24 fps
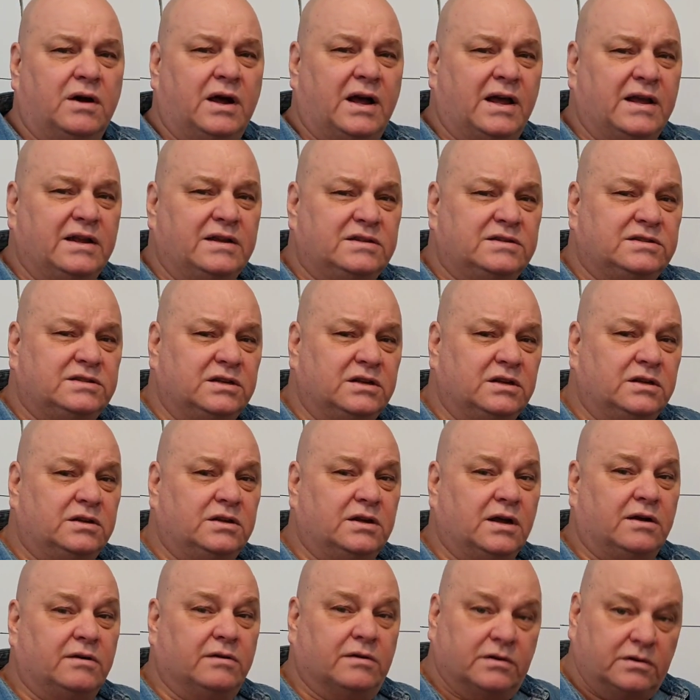AC
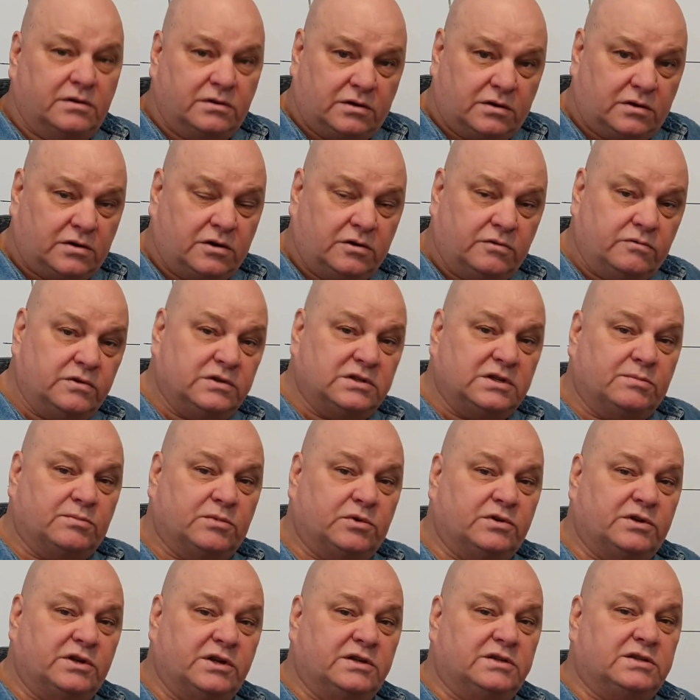current could resemble
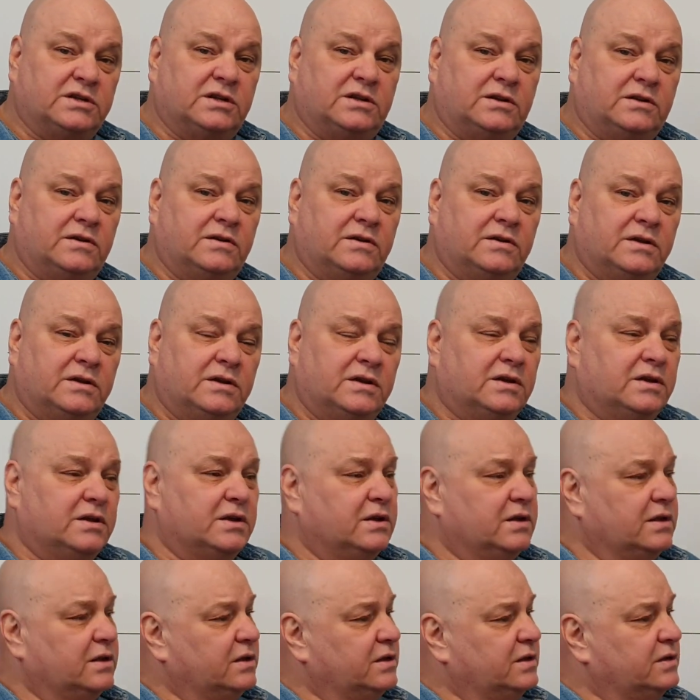DC.
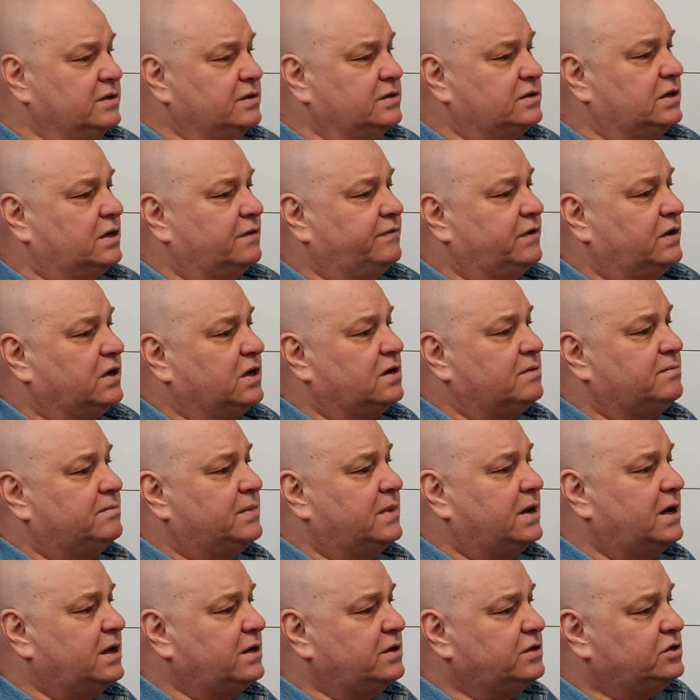So if you can
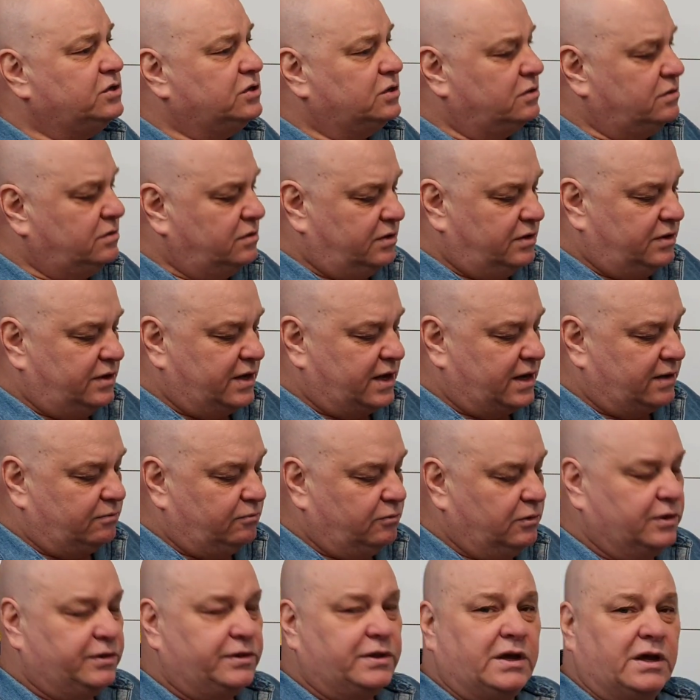imagine that
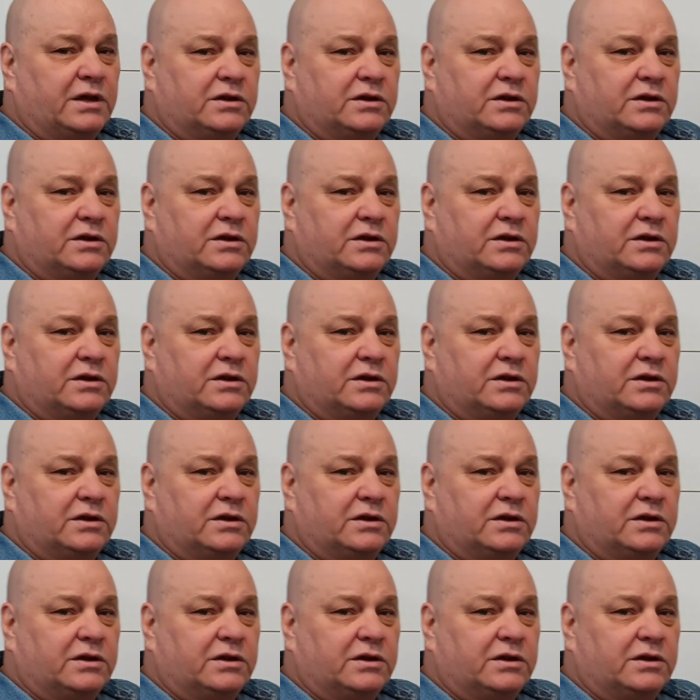with our